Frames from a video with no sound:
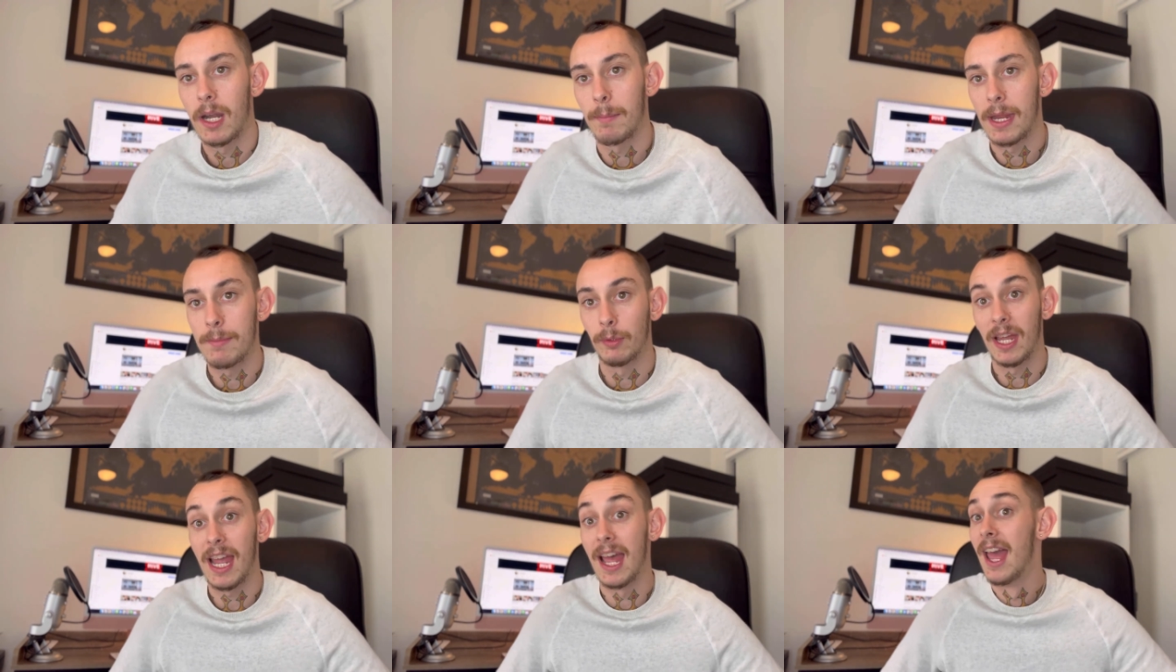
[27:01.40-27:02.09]
of people
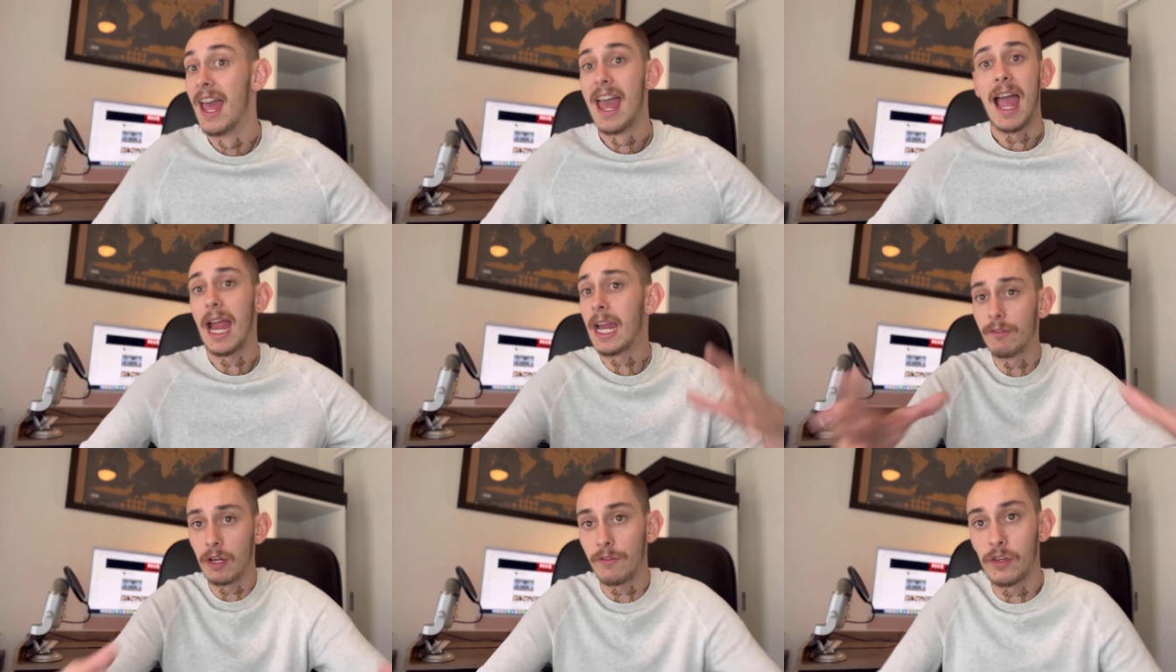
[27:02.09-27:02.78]
there.
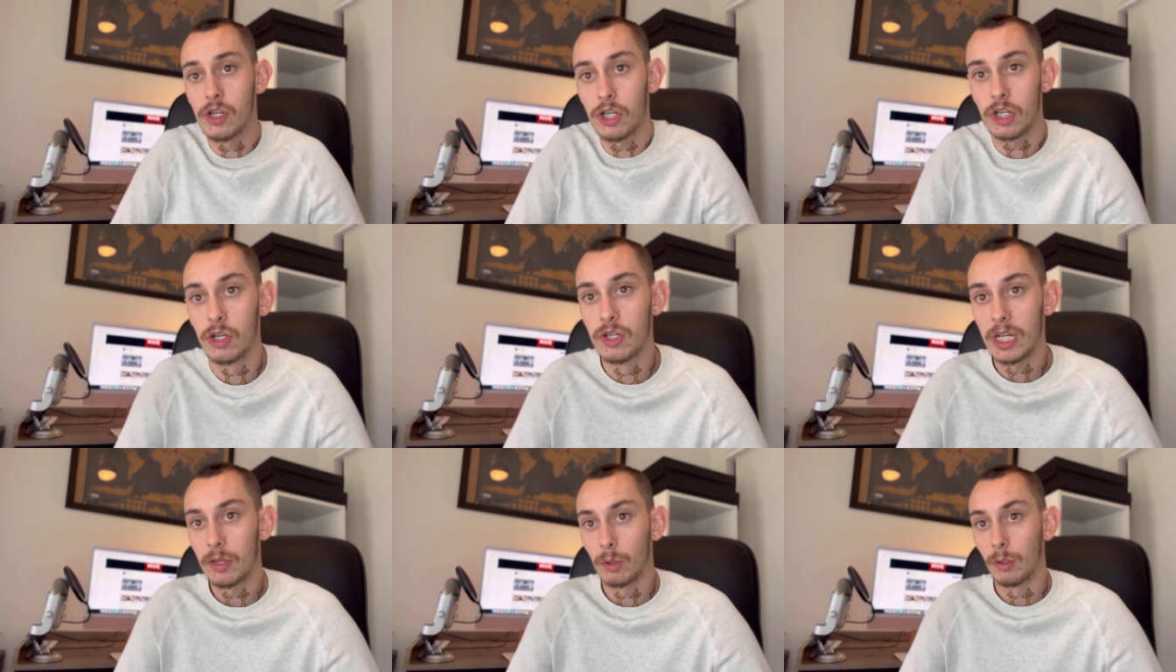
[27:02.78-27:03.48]
Even if you're just
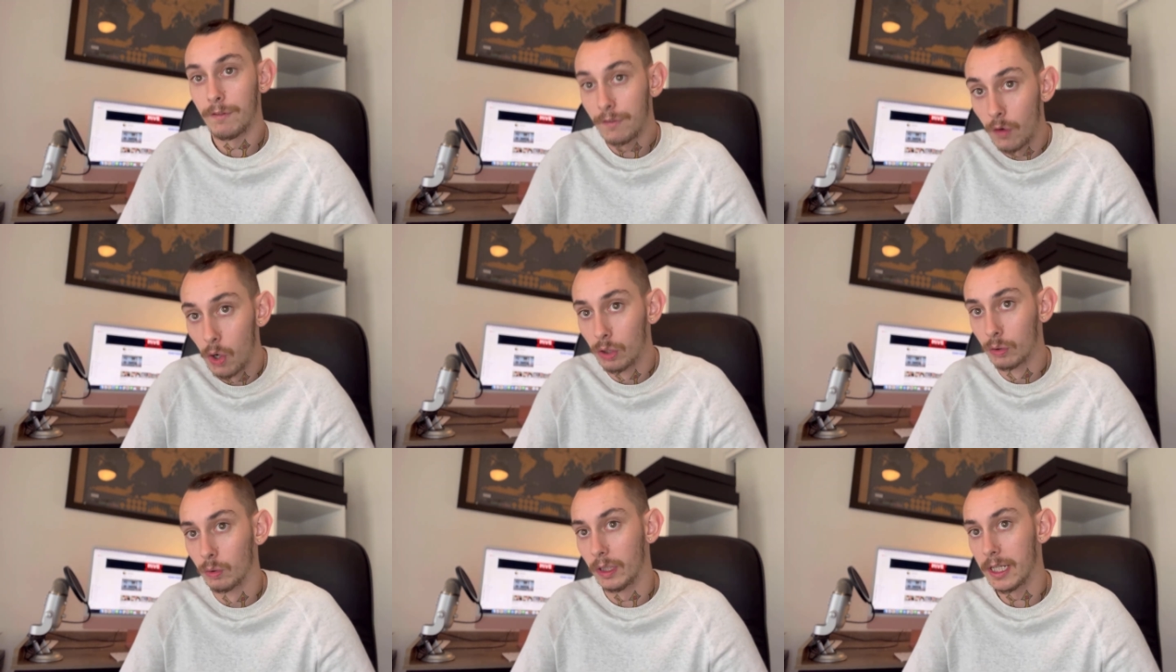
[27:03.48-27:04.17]
using the
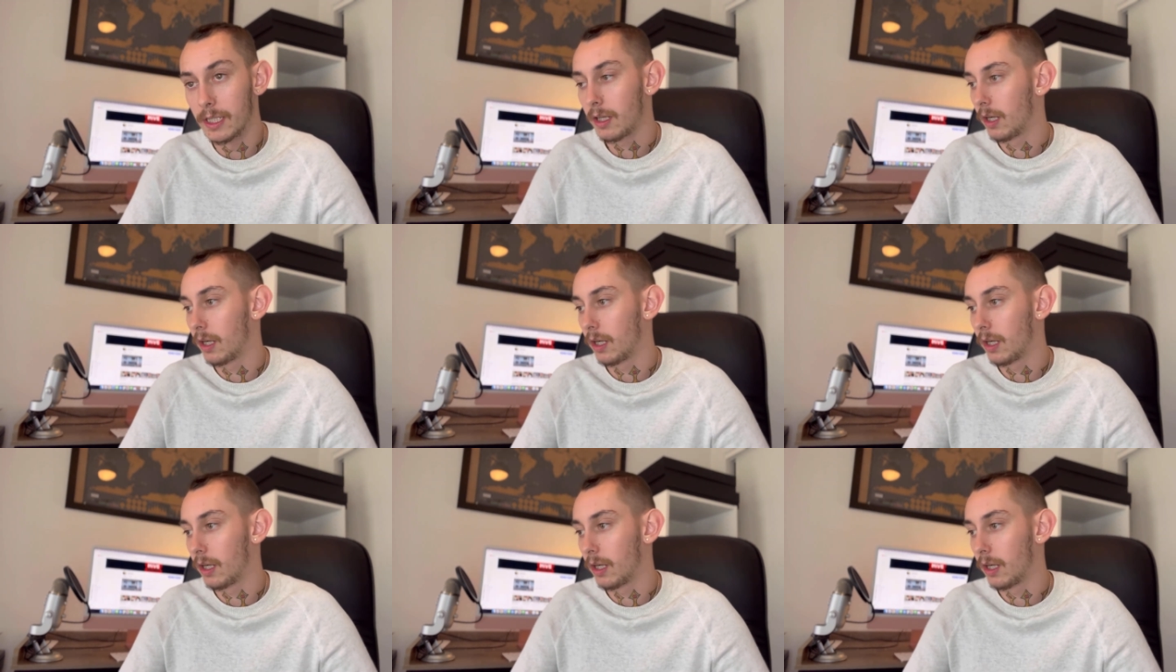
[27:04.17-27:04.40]
referral link,